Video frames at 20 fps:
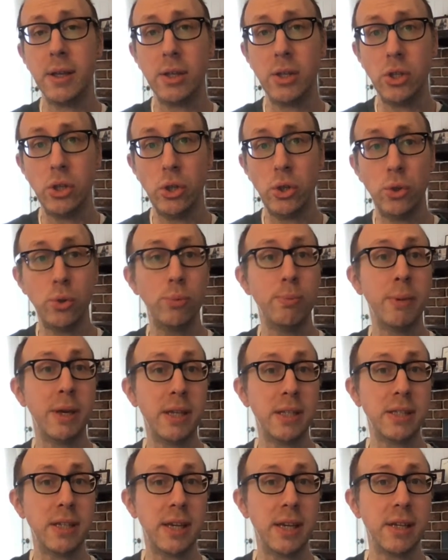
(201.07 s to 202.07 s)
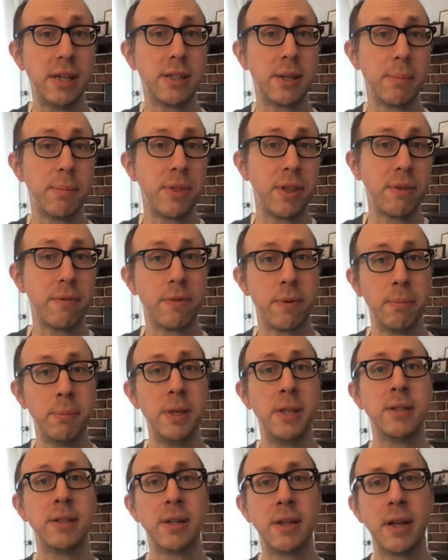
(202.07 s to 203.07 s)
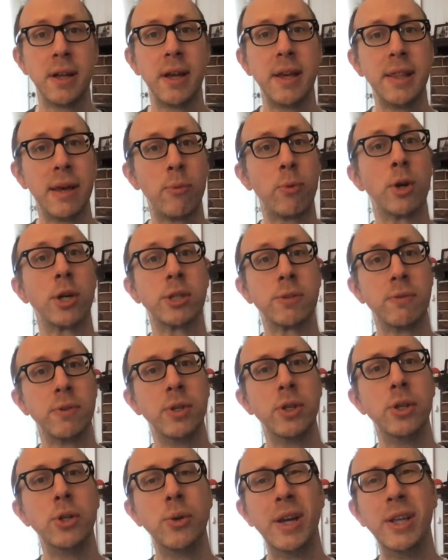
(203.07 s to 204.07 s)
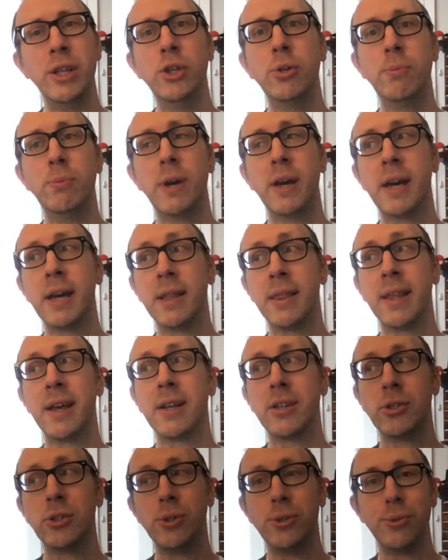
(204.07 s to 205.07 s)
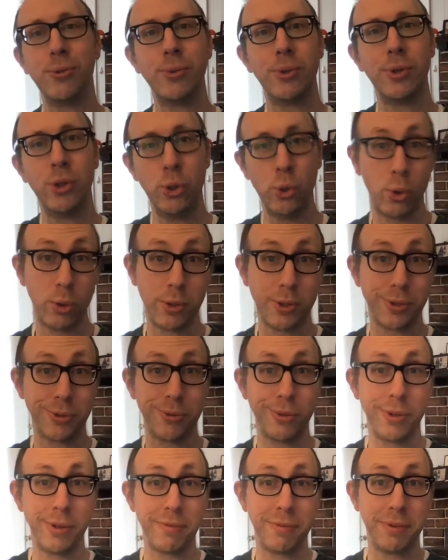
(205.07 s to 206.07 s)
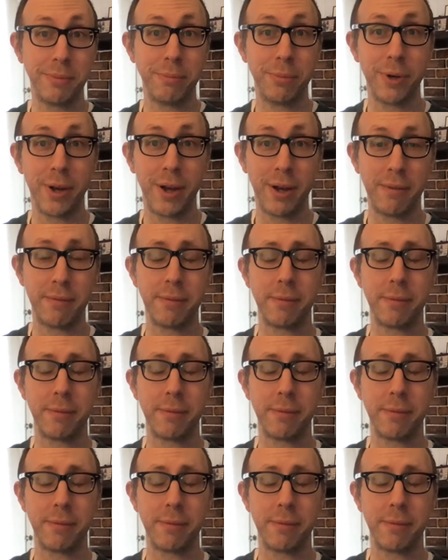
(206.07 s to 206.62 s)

You may take something from me today that works for you, and you add that to your school of improv.